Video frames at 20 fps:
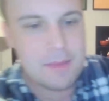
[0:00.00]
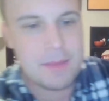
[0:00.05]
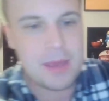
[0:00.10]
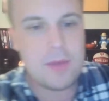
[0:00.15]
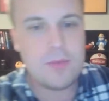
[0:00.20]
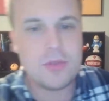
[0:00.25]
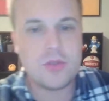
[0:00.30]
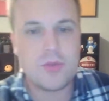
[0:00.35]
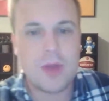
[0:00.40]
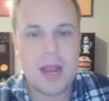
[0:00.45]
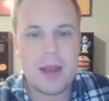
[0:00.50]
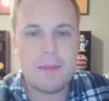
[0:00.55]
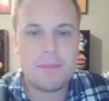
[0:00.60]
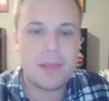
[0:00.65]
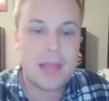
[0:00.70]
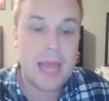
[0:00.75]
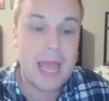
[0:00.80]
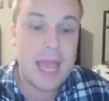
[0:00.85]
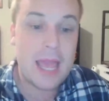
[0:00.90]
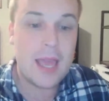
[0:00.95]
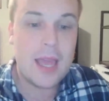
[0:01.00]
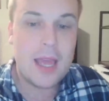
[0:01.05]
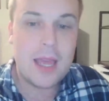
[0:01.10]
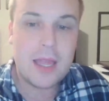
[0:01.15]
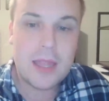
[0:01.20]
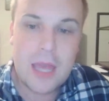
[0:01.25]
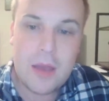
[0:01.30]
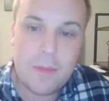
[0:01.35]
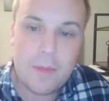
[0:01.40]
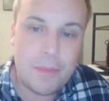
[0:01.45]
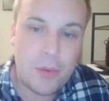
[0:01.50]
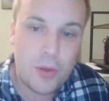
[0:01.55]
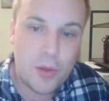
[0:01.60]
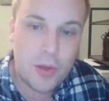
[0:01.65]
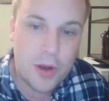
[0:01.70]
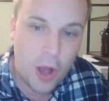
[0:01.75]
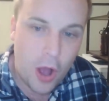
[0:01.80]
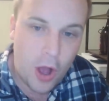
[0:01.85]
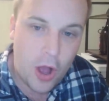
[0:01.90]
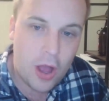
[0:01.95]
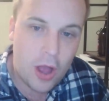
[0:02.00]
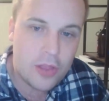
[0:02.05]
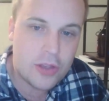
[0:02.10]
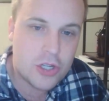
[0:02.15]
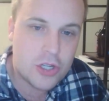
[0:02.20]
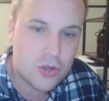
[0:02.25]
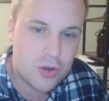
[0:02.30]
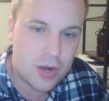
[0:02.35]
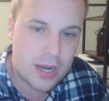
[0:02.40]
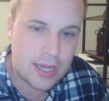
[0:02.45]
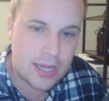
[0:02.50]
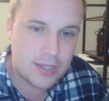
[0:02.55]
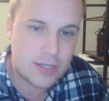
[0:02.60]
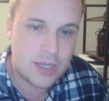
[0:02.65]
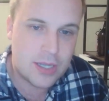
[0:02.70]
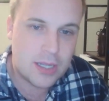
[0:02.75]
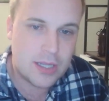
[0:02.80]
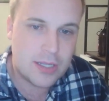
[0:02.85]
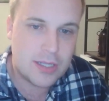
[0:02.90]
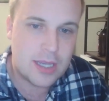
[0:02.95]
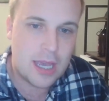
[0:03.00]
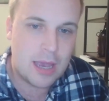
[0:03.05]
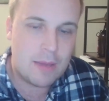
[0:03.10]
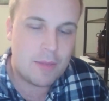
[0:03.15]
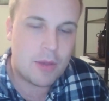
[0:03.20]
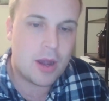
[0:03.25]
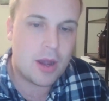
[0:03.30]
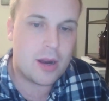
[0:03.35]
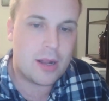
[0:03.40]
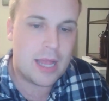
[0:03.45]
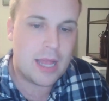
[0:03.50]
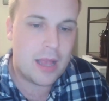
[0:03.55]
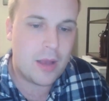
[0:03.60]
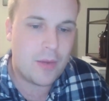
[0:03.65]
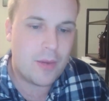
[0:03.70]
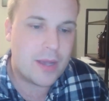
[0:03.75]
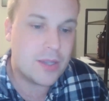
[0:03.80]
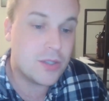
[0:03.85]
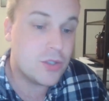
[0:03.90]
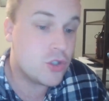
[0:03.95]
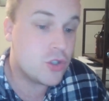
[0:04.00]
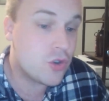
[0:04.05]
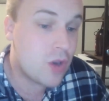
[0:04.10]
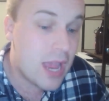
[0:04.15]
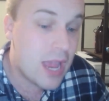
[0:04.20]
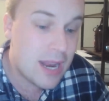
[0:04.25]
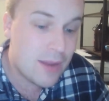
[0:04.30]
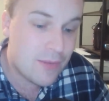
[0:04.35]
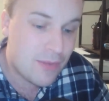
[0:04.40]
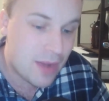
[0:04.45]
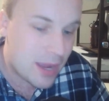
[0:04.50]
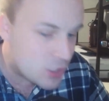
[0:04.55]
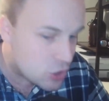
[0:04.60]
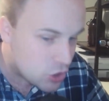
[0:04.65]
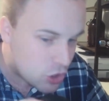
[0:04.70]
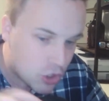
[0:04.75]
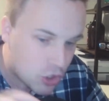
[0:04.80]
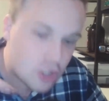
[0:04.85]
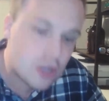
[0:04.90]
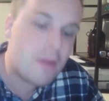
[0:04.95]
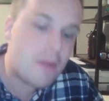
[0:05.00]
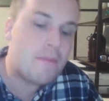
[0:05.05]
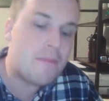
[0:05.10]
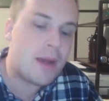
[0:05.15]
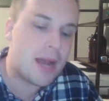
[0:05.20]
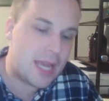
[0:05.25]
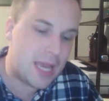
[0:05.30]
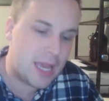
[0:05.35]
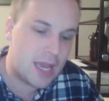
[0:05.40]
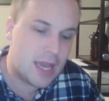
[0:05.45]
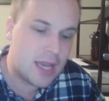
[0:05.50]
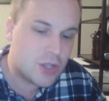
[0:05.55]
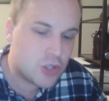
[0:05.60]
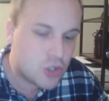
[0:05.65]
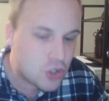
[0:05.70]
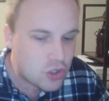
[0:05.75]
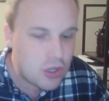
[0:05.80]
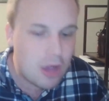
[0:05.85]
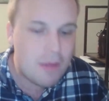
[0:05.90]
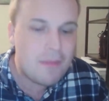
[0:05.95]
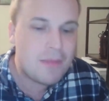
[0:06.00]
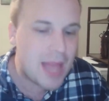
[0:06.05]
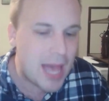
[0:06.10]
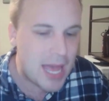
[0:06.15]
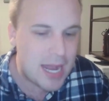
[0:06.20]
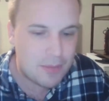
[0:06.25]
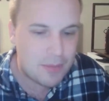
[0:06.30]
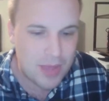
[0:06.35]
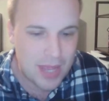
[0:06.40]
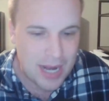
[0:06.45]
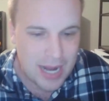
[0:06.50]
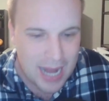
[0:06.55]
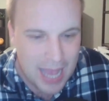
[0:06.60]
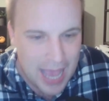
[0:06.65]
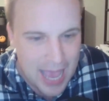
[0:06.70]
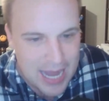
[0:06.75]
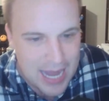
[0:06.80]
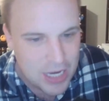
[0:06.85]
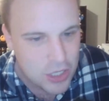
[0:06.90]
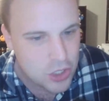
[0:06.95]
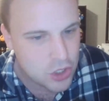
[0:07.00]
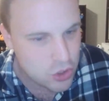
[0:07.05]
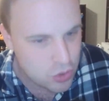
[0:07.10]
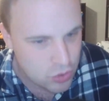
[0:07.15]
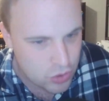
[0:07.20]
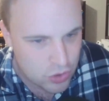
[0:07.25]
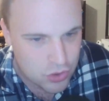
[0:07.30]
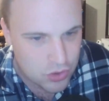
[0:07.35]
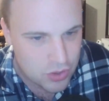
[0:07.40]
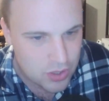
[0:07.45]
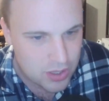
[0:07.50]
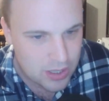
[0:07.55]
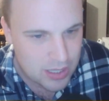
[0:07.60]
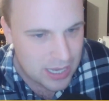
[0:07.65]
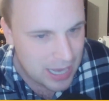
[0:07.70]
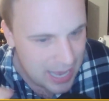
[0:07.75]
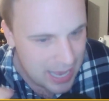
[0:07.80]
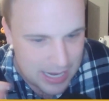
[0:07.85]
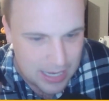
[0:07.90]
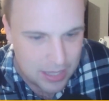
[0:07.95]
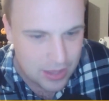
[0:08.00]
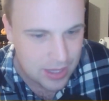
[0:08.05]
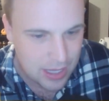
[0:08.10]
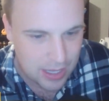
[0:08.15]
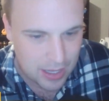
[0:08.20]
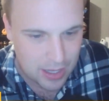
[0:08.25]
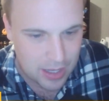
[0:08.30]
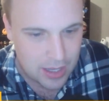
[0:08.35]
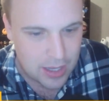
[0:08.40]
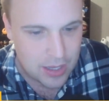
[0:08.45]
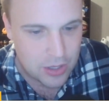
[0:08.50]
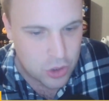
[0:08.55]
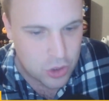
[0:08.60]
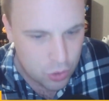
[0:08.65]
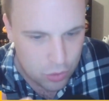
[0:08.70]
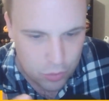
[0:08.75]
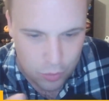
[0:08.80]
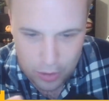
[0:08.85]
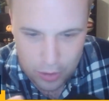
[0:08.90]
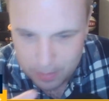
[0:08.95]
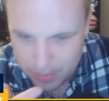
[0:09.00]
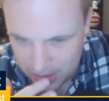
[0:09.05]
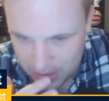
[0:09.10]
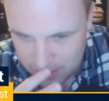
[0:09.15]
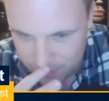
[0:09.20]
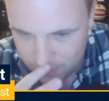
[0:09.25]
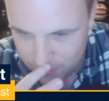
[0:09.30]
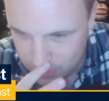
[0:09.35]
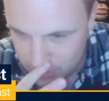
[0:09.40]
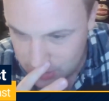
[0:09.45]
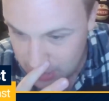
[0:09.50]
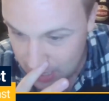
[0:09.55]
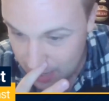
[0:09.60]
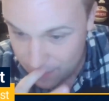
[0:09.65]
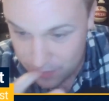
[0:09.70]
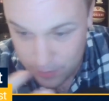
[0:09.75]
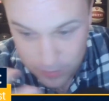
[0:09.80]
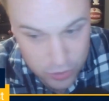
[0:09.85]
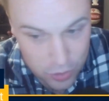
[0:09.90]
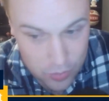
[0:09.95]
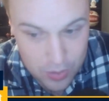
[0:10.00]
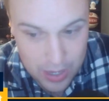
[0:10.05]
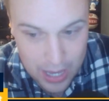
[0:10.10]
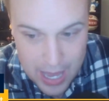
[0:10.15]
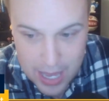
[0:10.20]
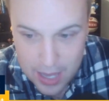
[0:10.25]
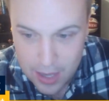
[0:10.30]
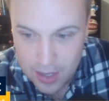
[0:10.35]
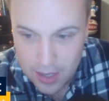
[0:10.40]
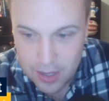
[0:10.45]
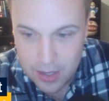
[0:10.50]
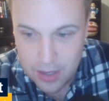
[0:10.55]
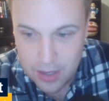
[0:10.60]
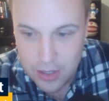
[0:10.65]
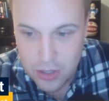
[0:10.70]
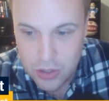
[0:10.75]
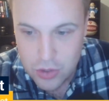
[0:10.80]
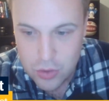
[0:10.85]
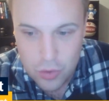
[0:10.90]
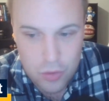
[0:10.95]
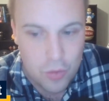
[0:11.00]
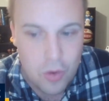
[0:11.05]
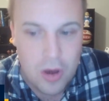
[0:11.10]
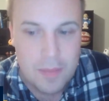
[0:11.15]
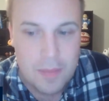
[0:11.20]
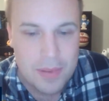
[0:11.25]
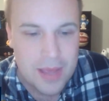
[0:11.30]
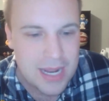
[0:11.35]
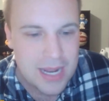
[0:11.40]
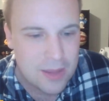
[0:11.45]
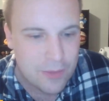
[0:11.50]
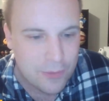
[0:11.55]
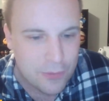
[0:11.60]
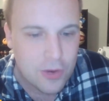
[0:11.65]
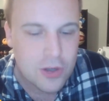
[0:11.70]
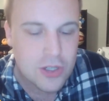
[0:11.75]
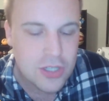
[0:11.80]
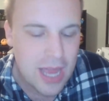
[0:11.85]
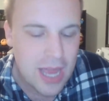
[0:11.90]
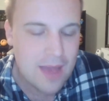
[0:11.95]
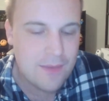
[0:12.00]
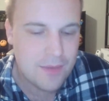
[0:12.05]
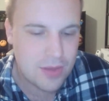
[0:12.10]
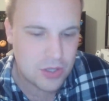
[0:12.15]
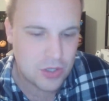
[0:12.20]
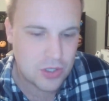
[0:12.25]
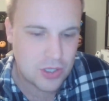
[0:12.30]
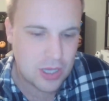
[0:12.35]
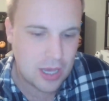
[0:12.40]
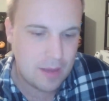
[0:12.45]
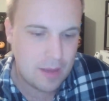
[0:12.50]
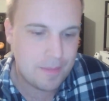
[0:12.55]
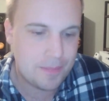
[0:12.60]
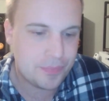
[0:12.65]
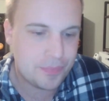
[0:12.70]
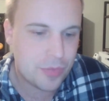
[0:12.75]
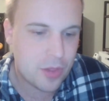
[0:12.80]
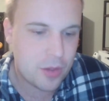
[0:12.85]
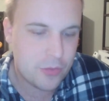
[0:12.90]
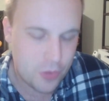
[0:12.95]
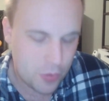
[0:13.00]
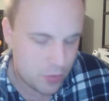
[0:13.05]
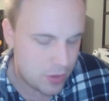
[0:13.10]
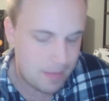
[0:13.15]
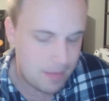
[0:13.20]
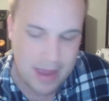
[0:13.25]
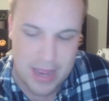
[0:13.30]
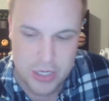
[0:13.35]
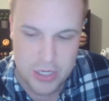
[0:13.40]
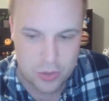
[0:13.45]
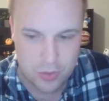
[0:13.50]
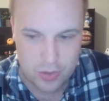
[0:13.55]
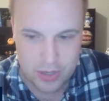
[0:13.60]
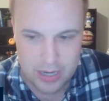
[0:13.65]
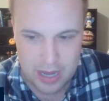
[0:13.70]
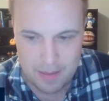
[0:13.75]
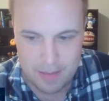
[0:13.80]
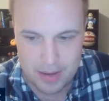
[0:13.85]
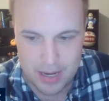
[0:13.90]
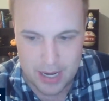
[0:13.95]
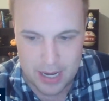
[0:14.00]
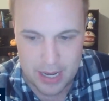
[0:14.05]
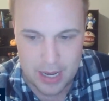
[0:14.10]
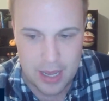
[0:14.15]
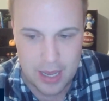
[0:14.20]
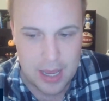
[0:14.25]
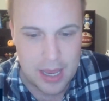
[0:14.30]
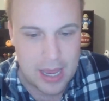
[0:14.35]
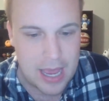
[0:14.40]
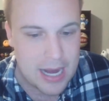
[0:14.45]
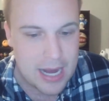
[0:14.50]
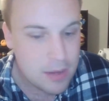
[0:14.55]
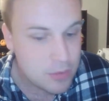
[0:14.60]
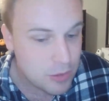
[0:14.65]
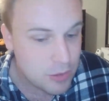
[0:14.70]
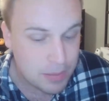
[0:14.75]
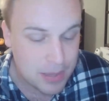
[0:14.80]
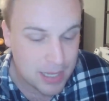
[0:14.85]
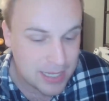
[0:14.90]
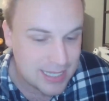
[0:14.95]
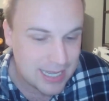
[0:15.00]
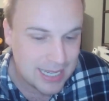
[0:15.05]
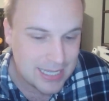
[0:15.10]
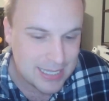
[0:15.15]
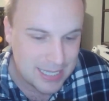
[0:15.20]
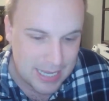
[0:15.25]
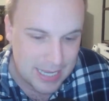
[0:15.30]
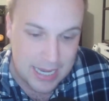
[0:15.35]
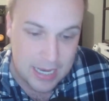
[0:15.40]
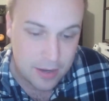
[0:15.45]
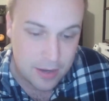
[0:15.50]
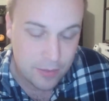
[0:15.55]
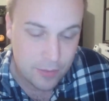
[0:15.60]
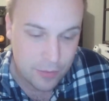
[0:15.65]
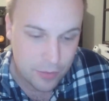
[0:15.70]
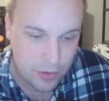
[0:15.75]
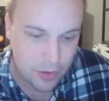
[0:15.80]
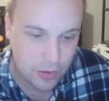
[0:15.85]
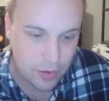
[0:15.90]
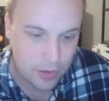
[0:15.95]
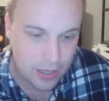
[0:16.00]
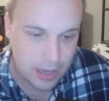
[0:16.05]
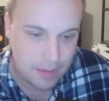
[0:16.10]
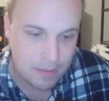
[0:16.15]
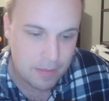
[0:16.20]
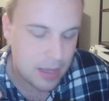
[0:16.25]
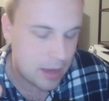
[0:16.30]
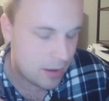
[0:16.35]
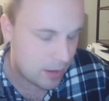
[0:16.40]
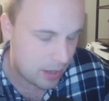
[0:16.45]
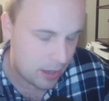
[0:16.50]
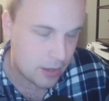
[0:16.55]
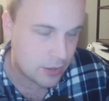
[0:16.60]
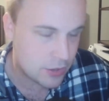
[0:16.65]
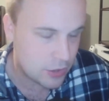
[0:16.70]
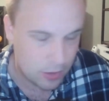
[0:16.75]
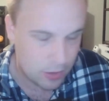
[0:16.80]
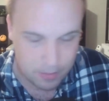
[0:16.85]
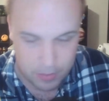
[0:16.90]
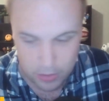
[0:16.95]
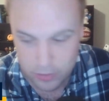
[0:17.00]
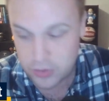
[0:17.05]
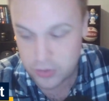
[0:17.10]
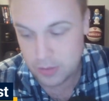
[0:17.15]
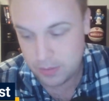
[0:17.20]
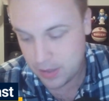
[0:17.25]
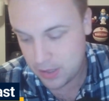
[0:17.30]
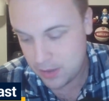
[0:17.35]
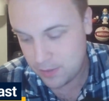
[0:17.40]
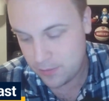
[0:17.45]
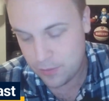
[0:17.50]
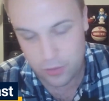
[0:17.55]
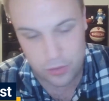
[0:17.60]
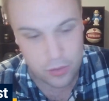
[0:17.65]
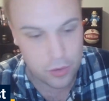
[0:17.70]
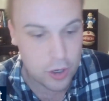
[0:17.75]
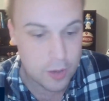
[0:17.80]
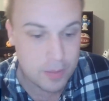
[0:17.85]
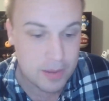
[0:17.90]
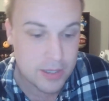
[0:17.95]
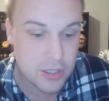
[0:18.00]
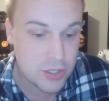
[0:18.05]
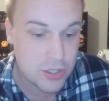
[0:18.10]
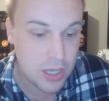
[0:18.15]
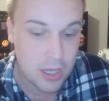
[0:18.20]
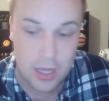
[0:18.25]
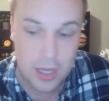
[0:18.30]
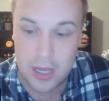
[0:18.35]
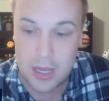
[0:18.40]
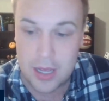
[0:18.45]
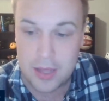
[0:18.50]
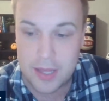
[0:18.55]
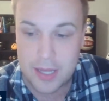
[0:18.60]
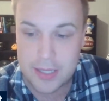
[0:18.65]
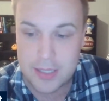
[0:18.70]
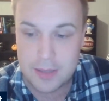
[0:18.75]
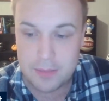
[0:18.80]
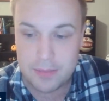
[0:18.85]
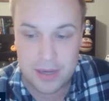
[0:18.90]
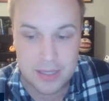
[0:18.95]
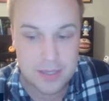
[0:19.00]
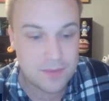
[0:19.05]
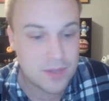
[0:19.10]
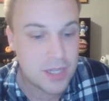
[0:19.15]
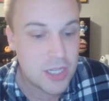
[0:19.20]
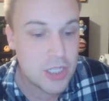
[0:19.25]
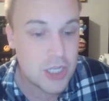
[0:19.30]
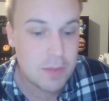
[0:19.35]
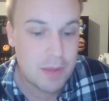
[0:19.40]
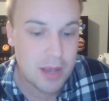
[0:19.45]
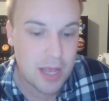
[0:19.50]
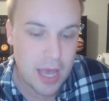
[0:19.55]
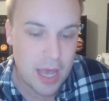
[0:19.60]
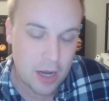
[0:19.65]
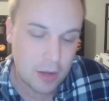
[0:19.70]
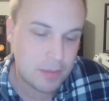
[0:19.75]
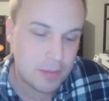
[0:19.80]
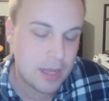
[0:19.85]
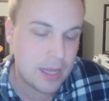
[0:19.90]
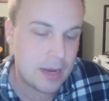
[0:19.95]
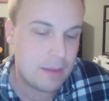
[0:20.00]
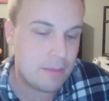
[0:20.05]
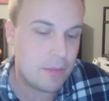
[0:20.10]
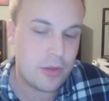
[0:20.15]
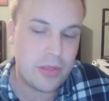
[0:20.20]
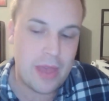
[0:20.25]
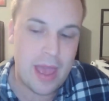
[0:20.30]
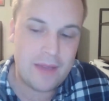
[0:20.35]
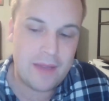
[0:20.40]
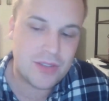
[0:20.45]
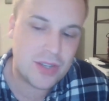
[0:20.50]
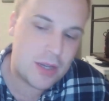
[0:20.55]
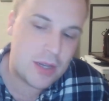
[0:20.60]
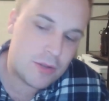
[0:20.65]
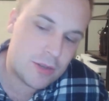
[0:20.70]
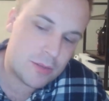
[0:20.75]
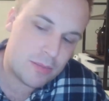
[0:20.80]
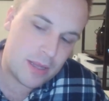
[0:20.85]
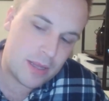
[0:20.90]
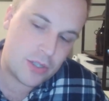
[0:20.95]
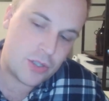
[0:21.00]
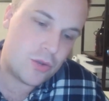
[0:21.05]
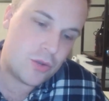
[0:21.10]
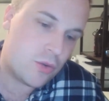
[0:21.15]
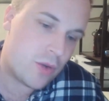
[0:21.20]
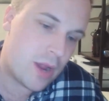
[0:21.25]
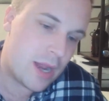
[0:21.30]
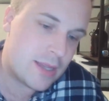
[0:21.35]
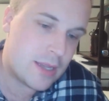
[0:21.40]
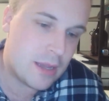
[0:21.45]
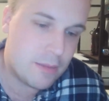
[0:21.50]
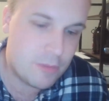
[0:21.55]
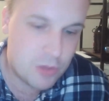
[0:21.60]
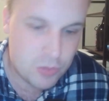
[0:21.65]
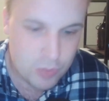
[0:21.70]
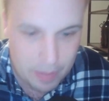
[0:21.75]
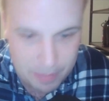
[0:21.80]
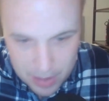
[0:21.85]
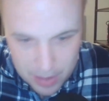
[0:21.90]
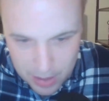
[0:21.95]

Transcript: He was ready to play. They were pulling all the strings in this game, Carlisle was, trying to find somebody, some lineup that had any juice, anything. Jordan Nwora played in the first half and was okay. Jordan Nwora played in the first half of this game, so when the Magic were dominating, and he was a plus eighteen for the whole game. You know, he also mostly played in the fourth quarter, but still, that's impressive. T J. McConnell played in both halves, and he was a plus two. Credit to him as well.